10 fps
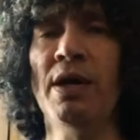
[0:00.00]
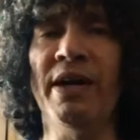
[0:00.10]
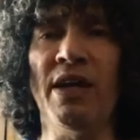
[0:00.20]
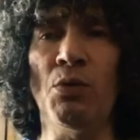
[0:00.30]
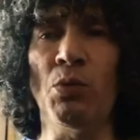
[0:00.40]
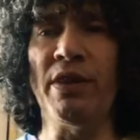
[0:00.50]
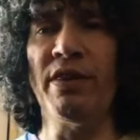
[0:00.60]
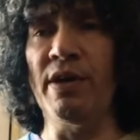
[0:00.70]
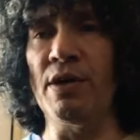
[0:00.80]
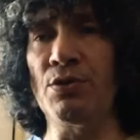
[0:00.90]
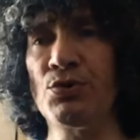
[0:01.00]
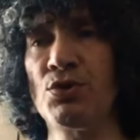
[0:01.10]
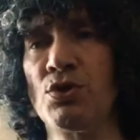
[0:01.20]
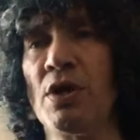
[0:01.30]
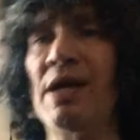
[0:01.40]
And then when
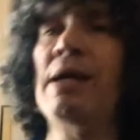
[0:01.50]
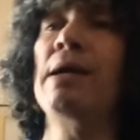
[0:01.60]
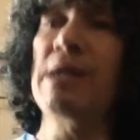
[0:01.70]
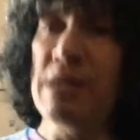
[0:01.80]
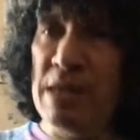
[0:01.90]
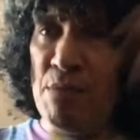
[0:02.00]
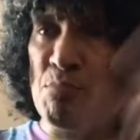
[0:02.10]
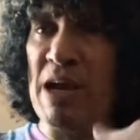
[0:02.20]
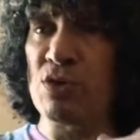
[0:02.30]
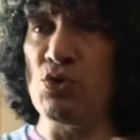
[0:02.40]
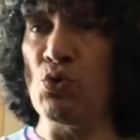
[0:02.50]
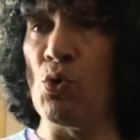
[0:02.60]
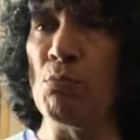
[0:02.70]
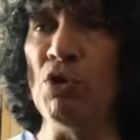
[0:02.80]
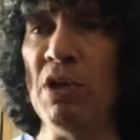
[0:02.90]
things get back to
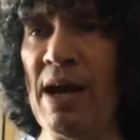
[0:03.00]
normal